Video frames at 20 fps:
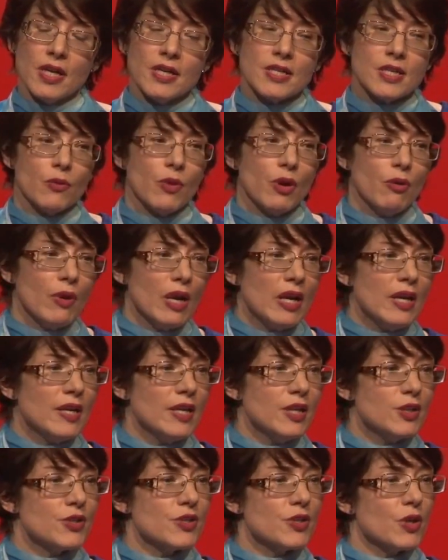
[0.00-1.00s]
So we really
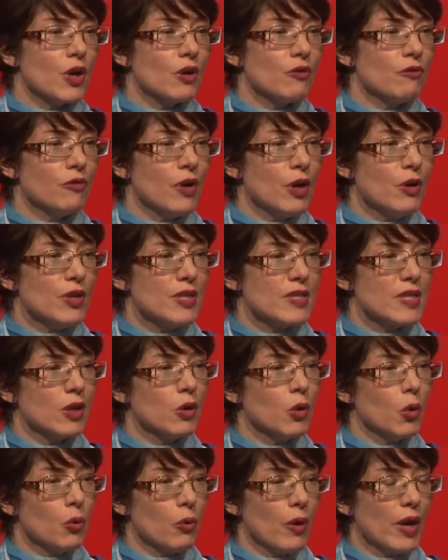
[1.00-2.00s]
need to start focusing
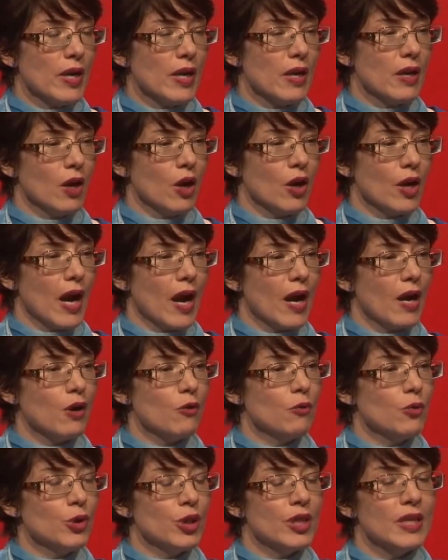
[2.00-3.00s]
already on how
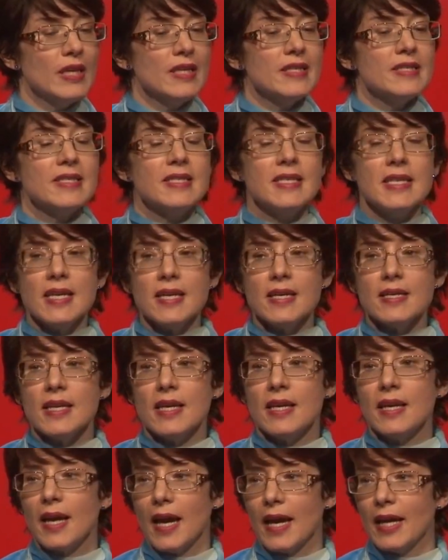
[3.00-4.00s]
would these tiered
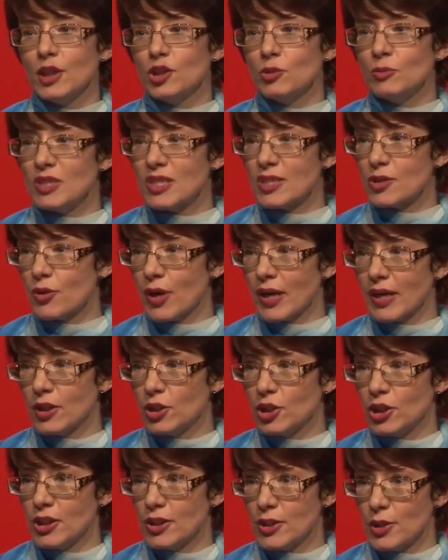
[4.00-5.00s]
engagement
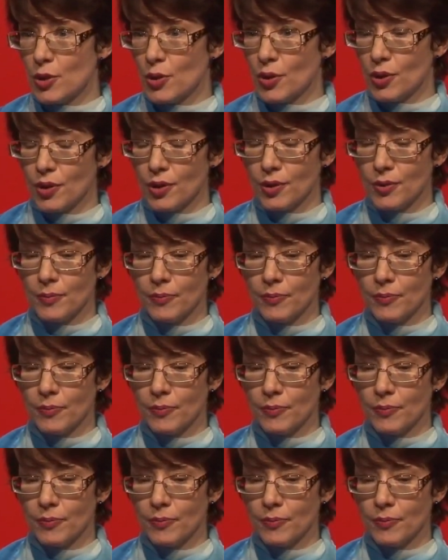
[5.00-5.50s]
strategies look.